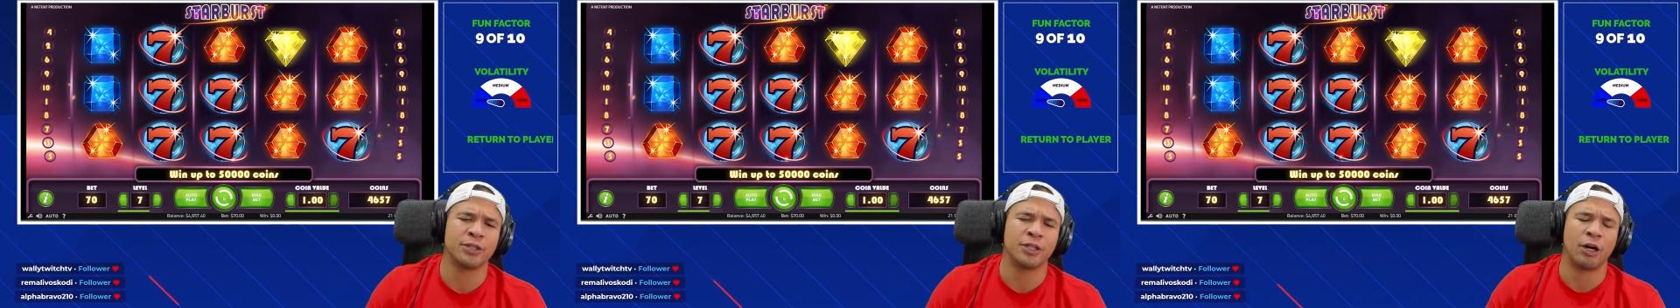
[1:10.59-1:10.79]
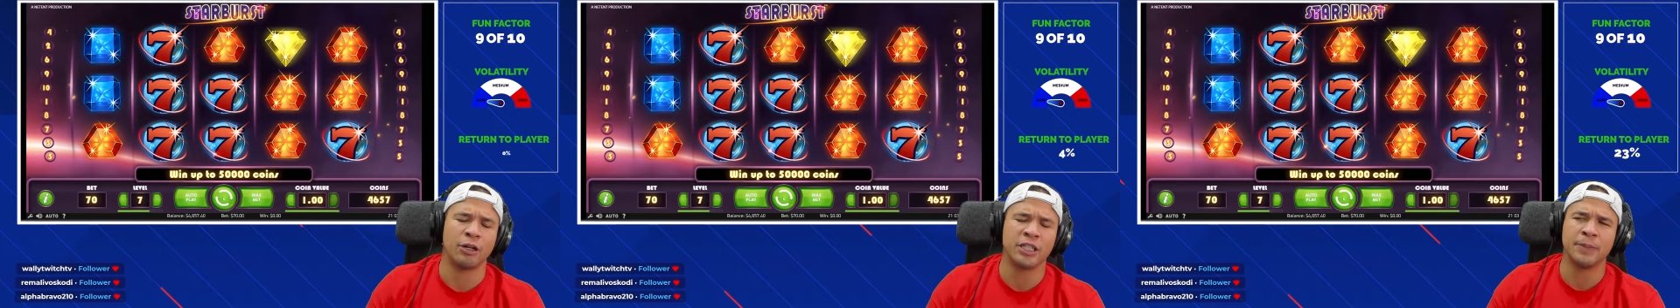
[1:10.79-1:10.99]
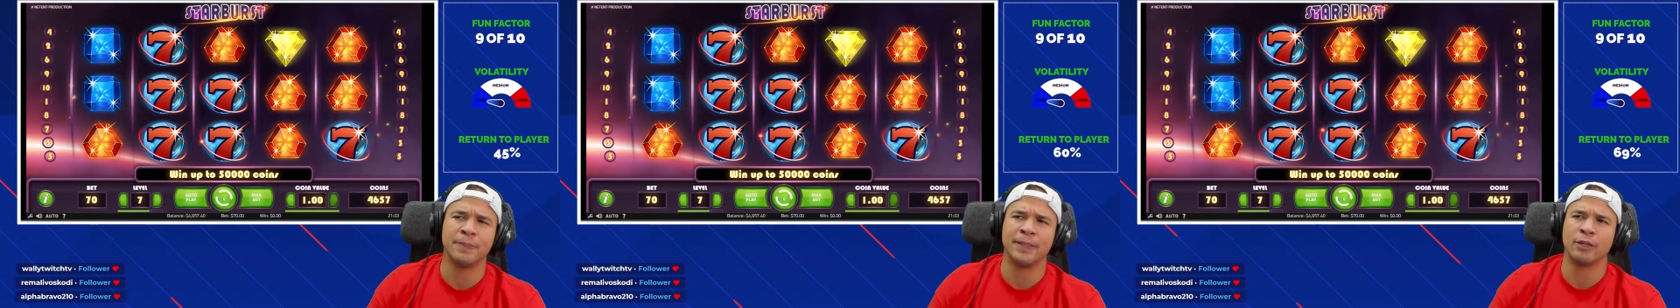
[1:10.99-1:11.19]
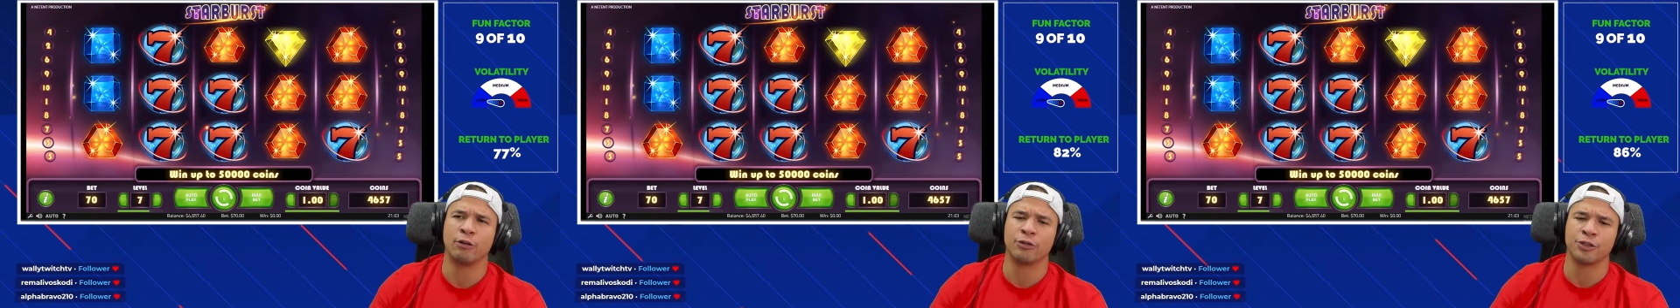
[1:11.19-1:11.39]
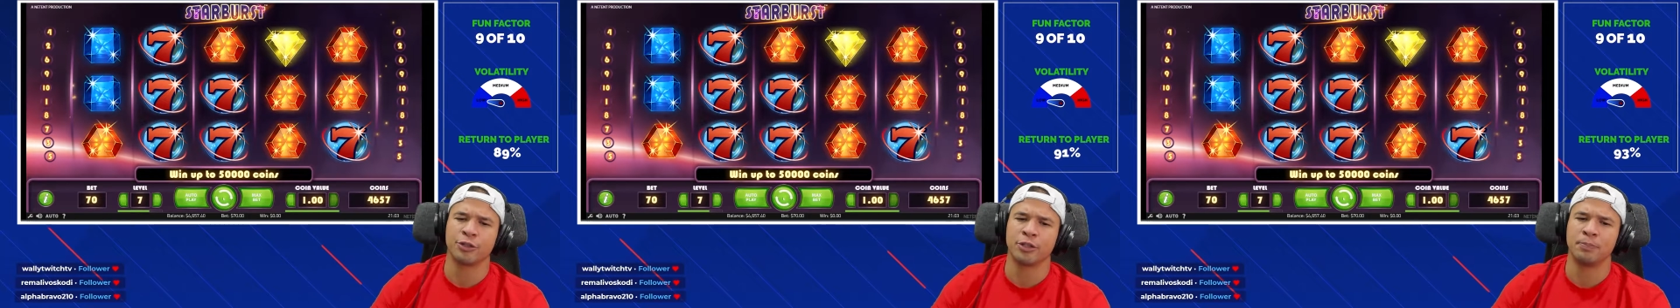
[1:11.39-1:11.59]
The RTP, or
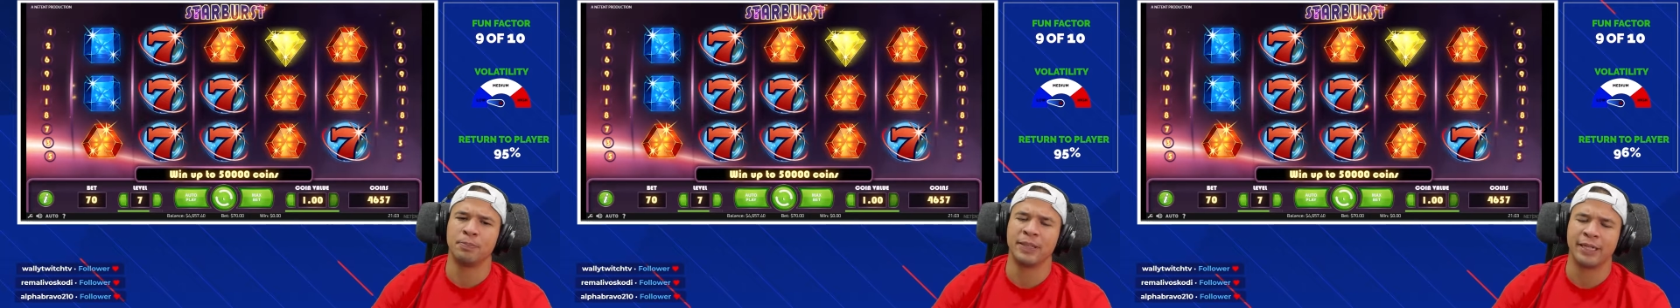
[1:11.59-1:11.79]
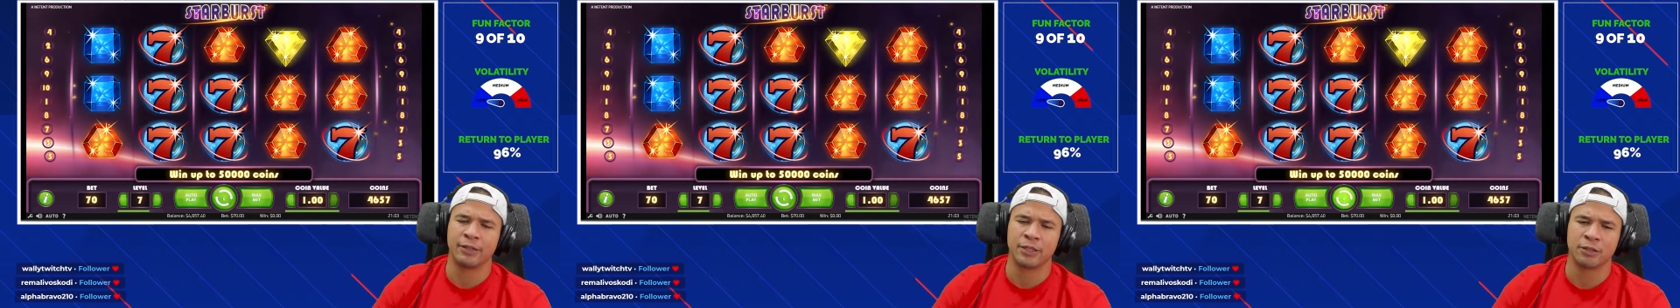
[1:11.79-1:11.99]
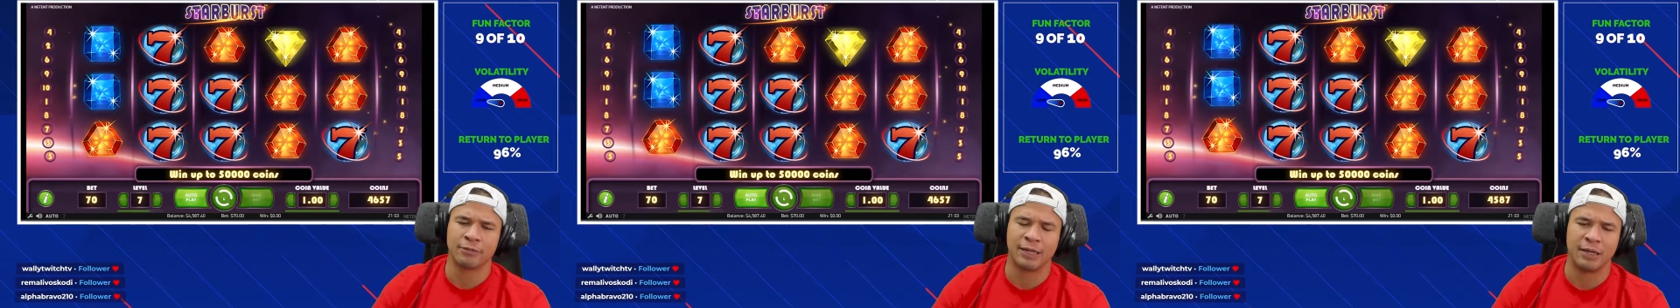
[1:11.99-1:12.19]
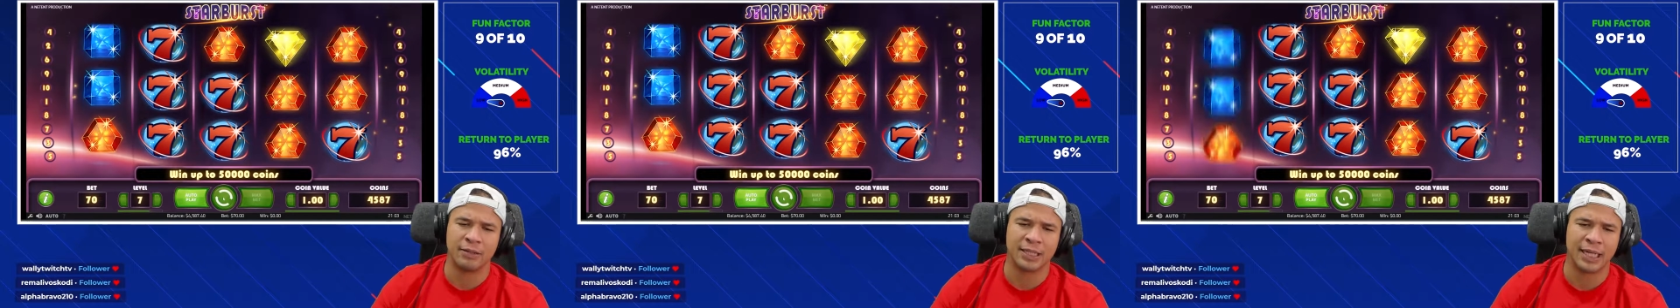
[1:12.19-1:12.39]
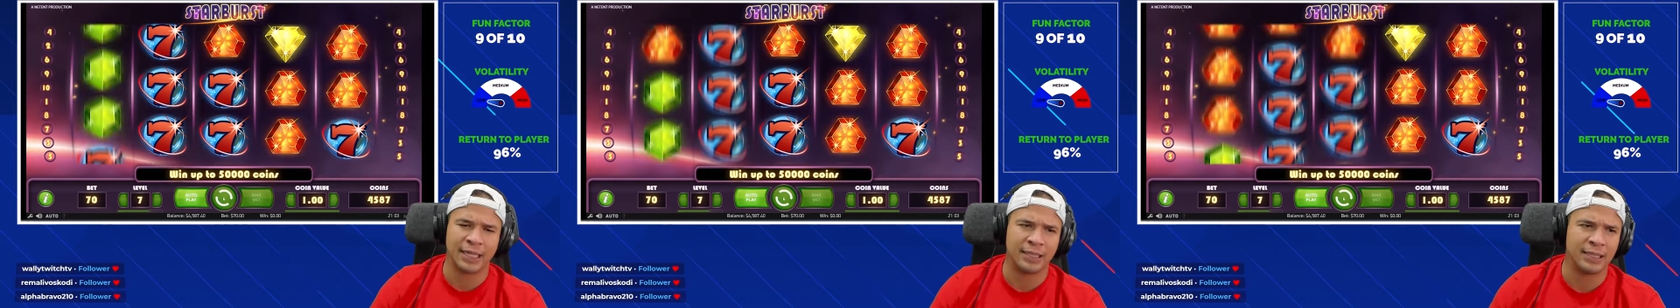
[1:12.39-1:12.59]
return to player, is
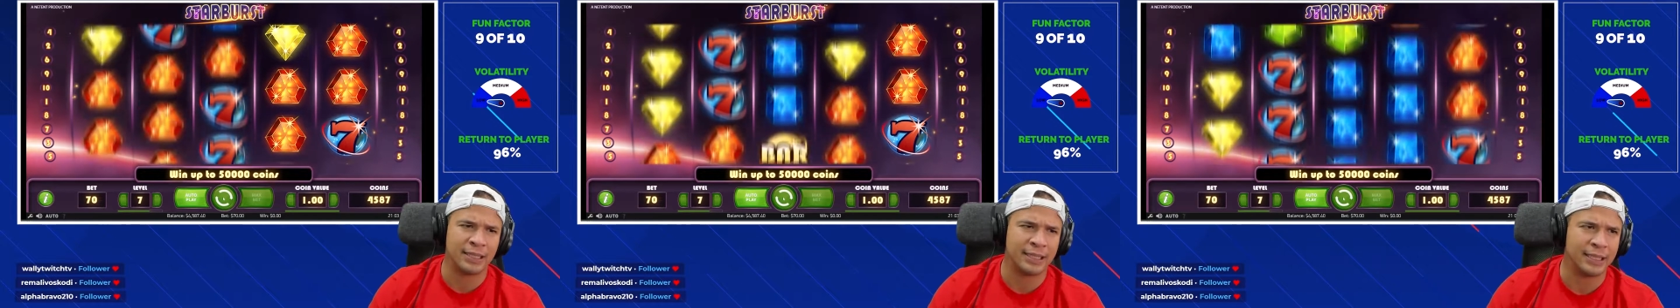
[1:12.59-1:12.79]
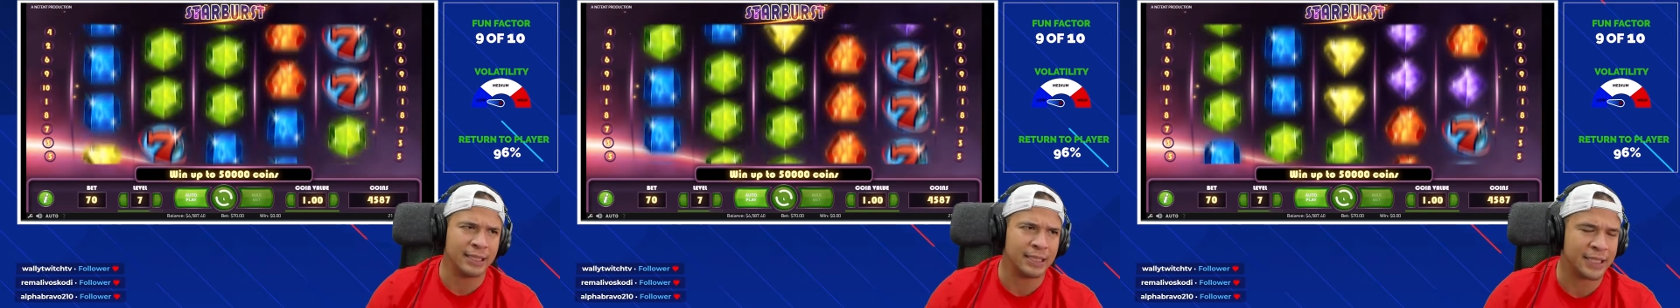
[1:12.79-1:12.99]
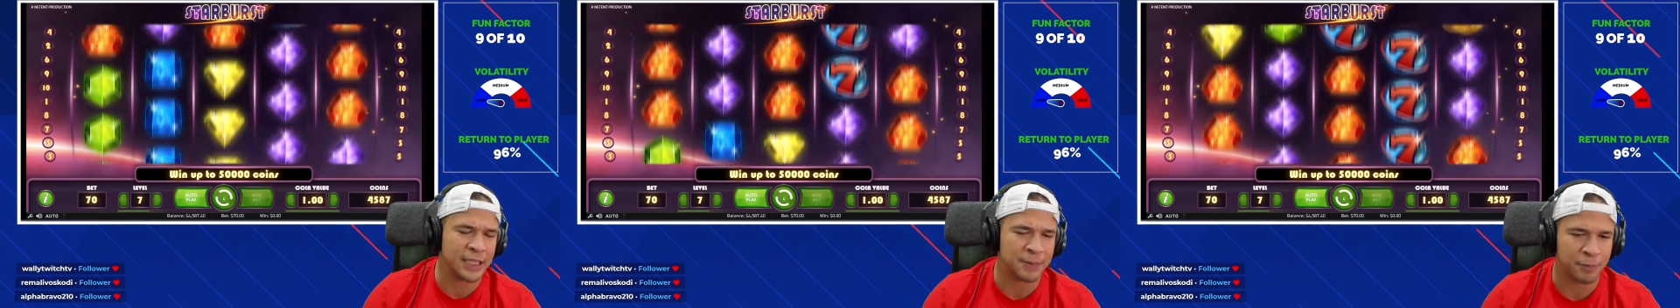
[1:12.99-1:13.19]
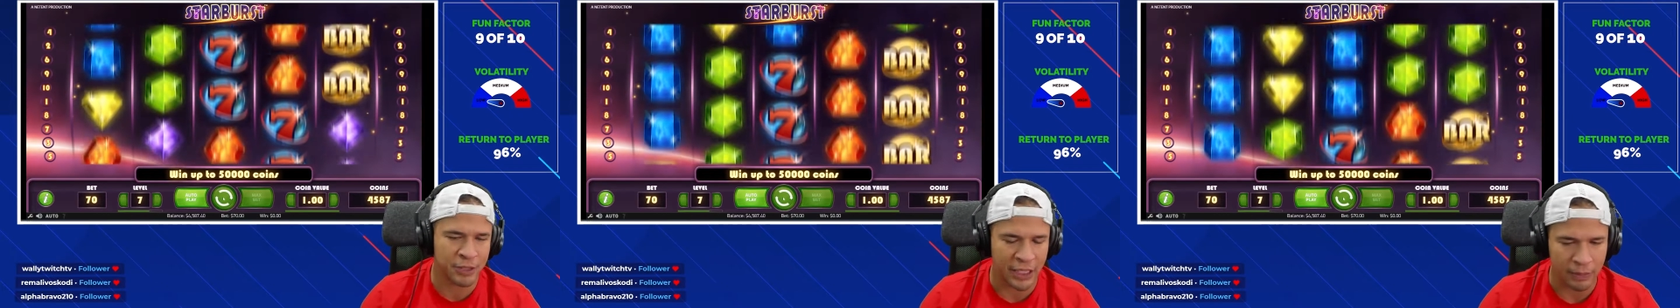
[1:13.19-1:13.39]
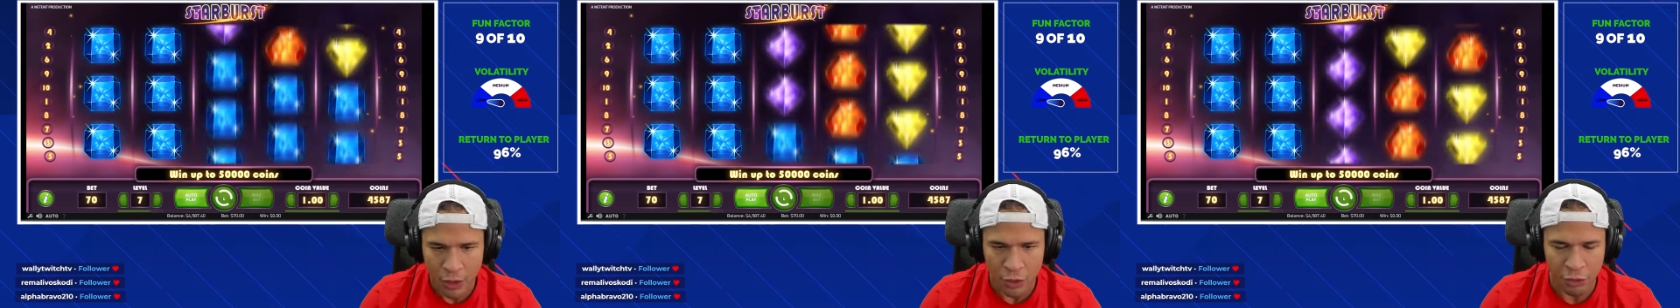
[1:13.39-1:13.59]
around
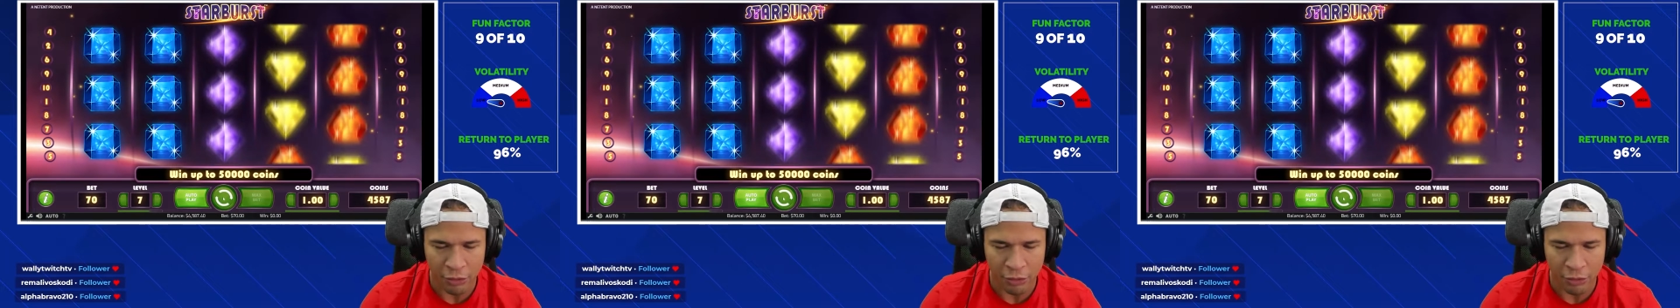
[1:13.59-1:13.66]
96%.